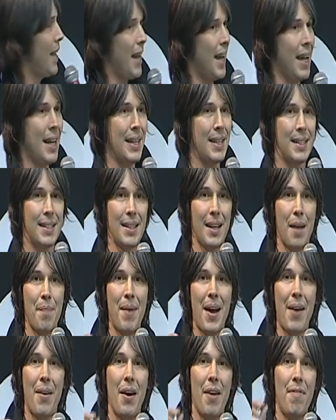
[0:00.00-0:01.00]
It's
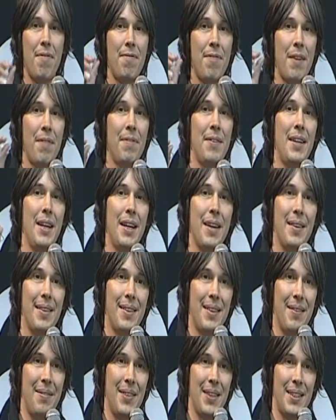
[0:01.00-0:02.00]
about a
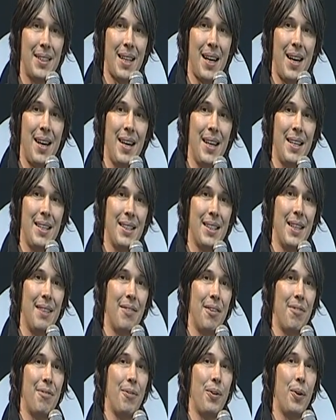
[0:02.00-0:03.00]
50th of the size
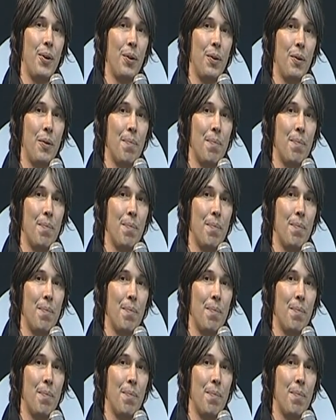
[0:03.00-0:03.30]
of a full